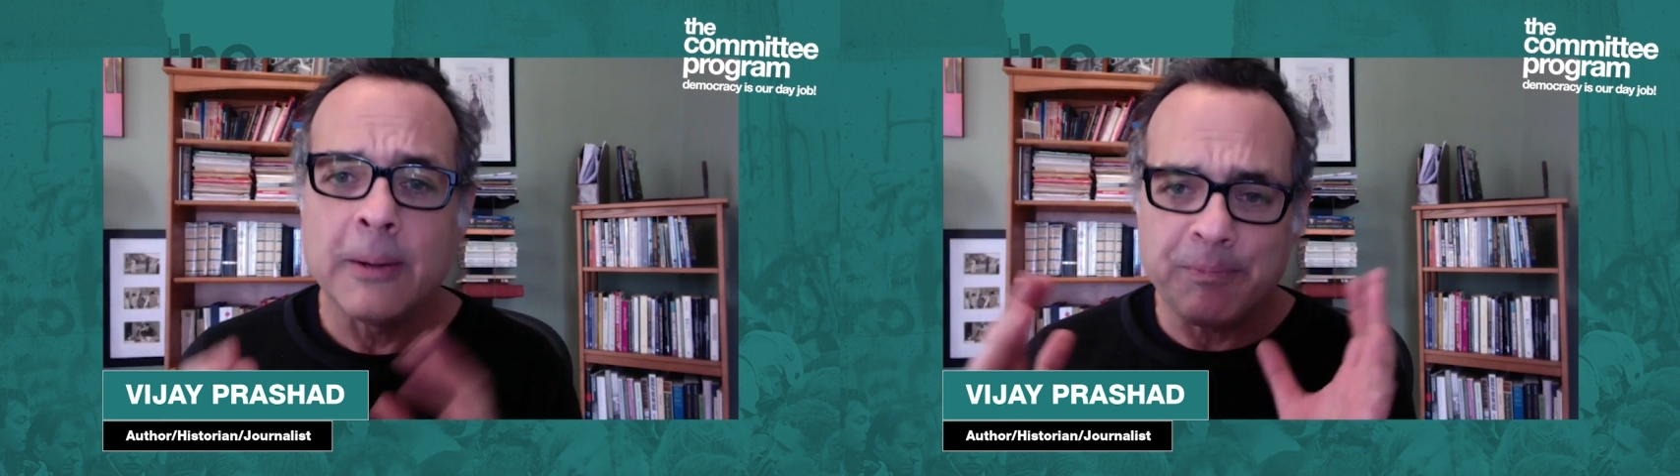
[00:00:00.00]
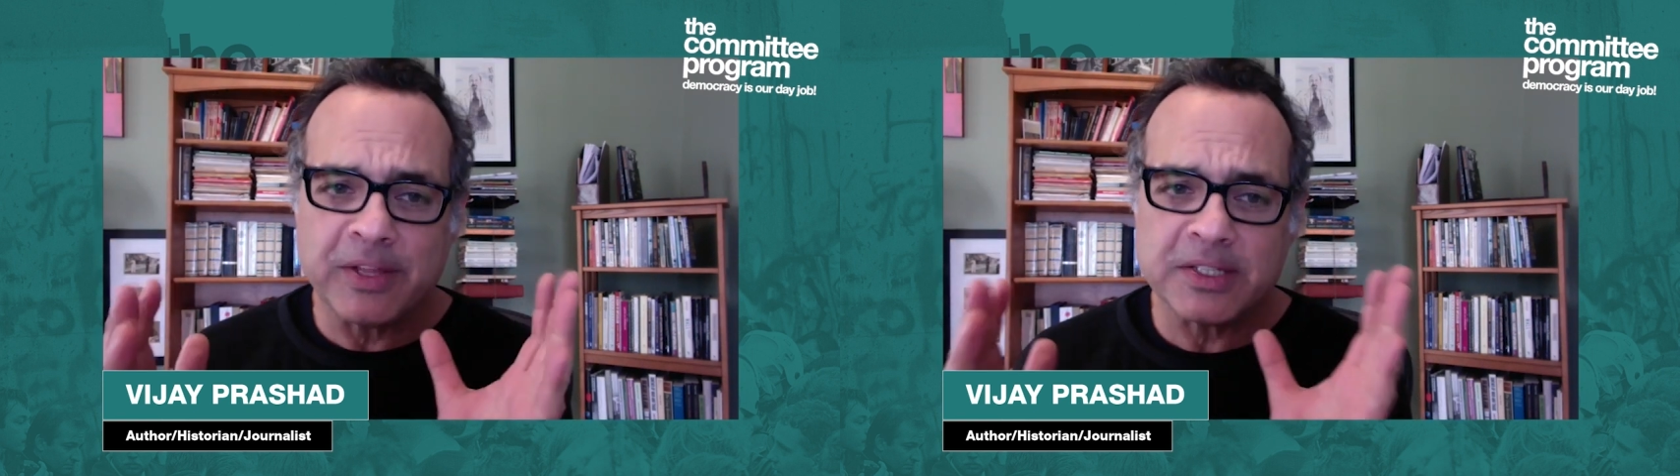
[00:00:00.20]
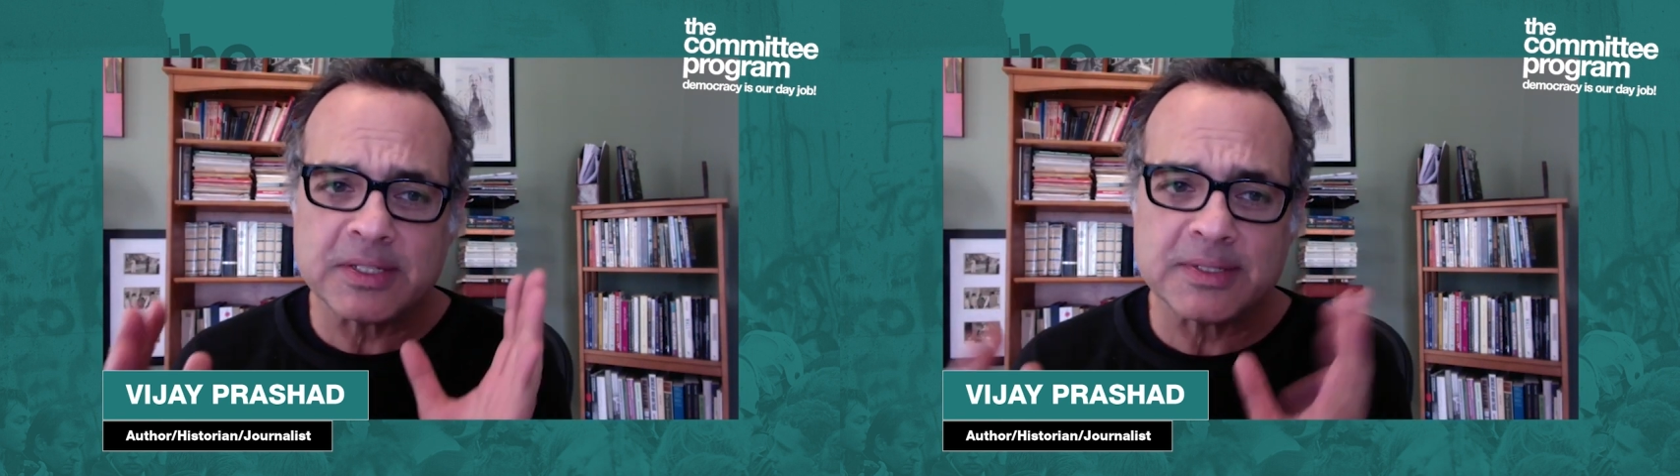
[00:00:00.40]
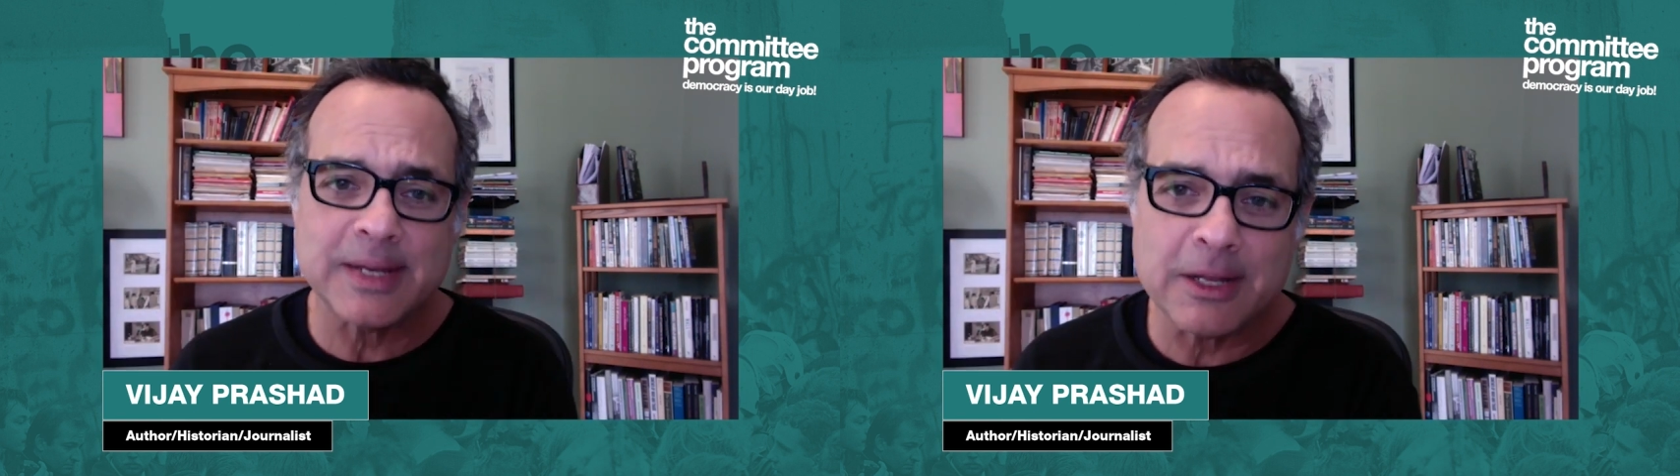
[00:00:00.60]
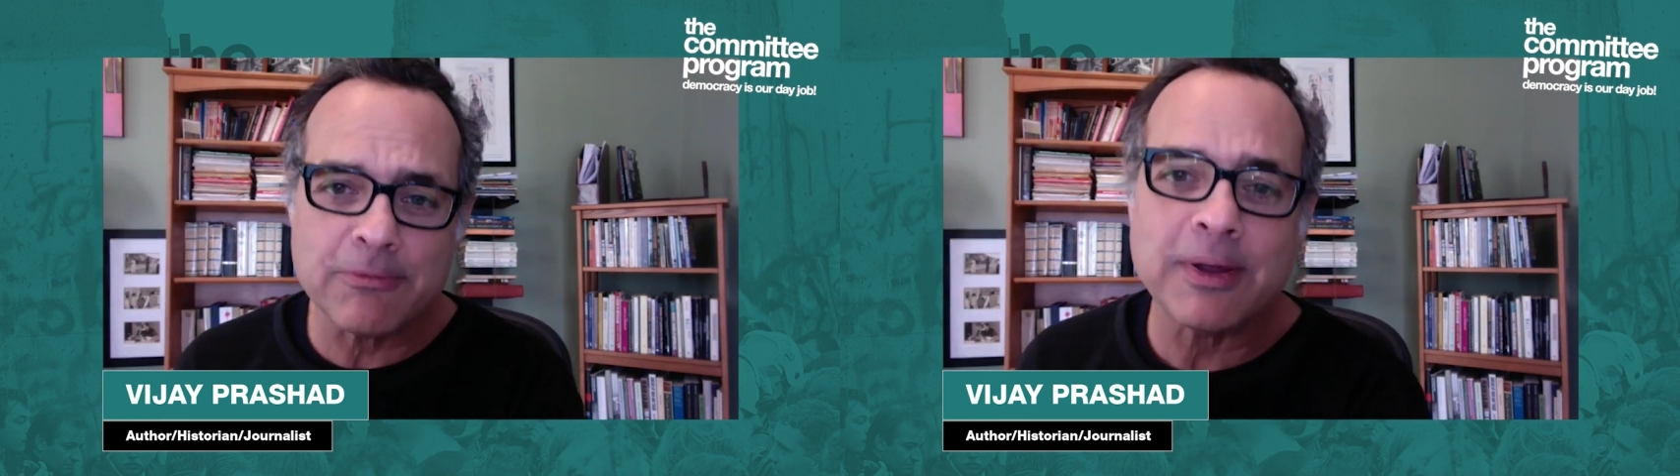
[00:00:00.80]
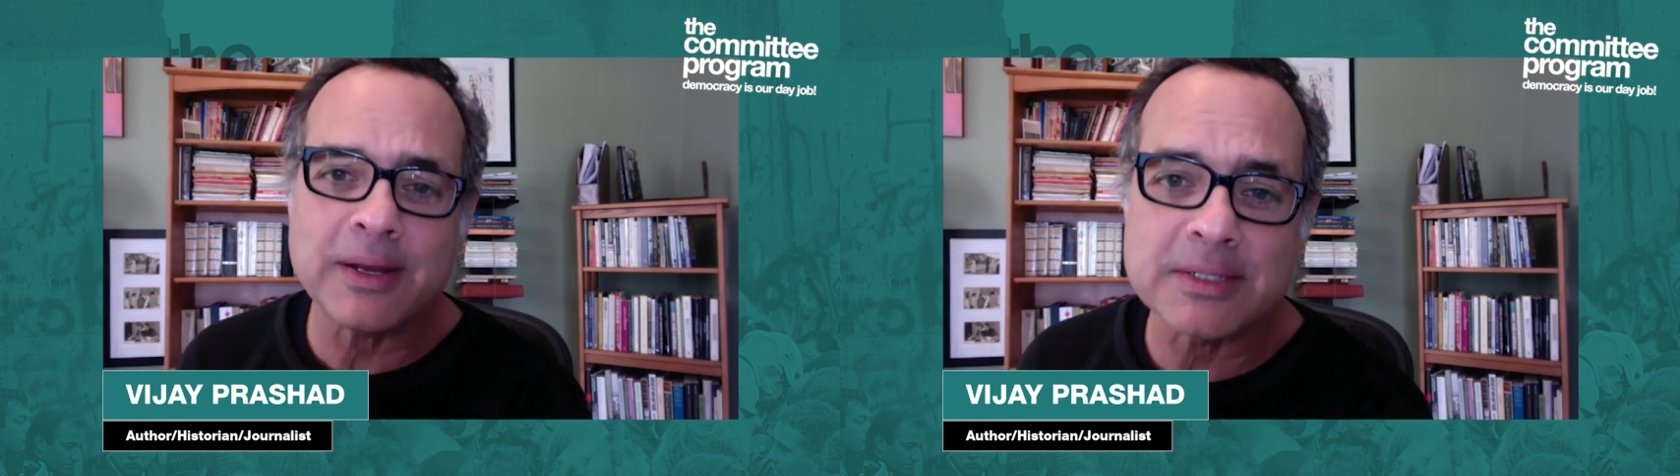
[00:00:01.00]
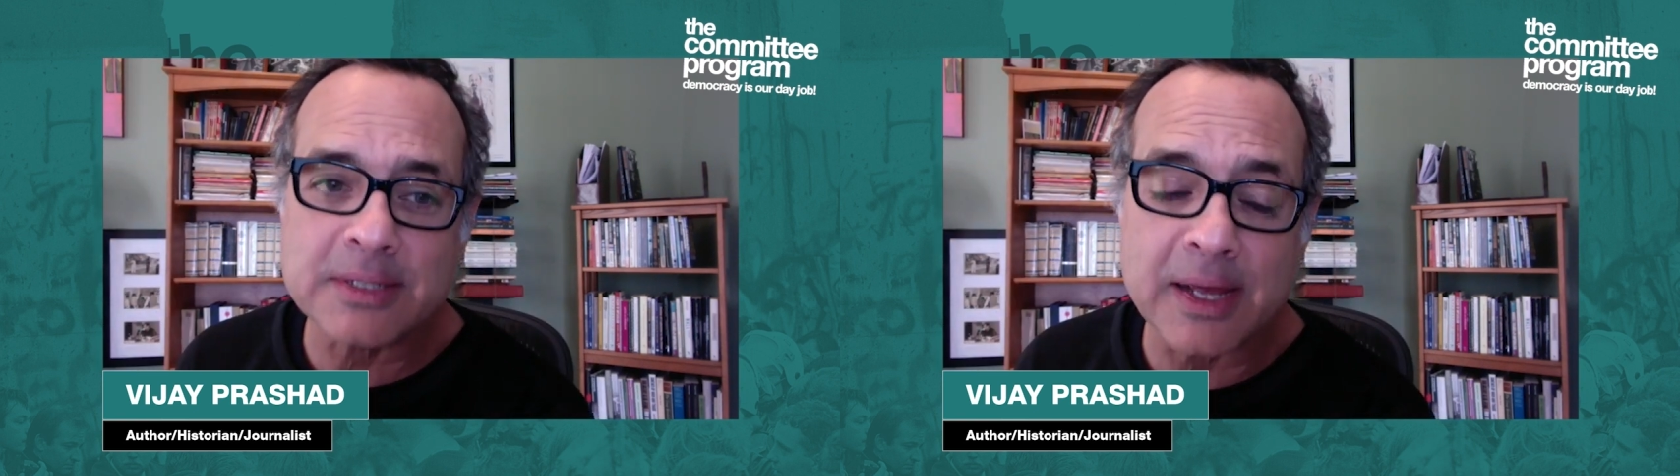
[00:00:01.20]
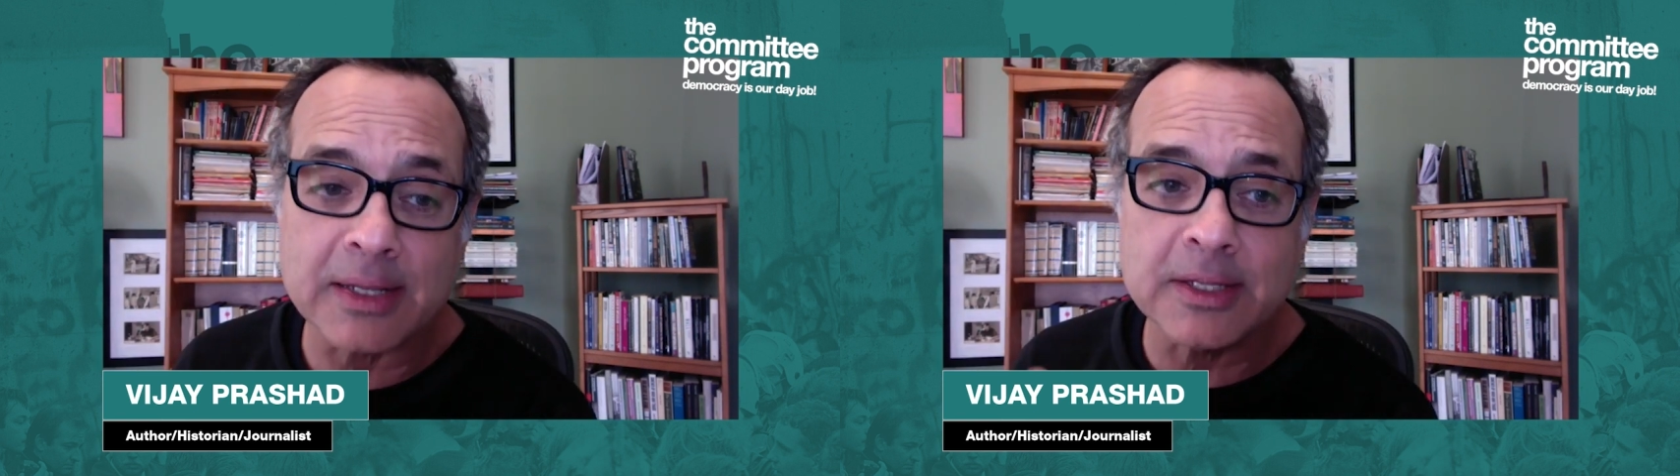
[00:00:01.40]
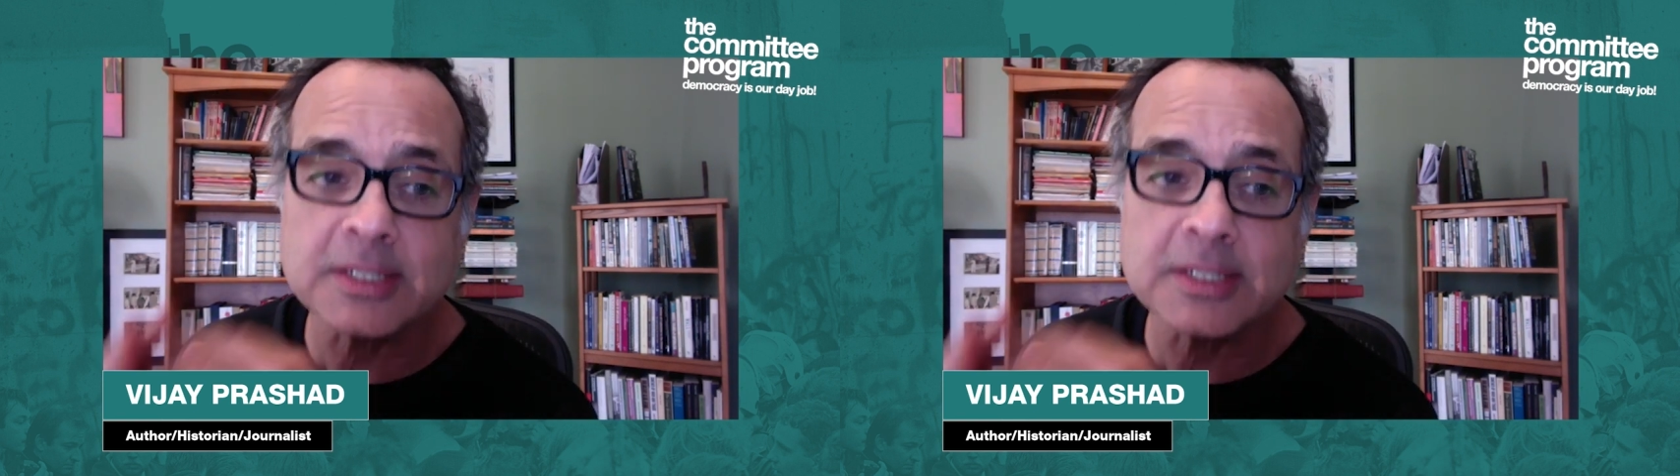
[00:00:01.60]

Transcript: it's a significant sight.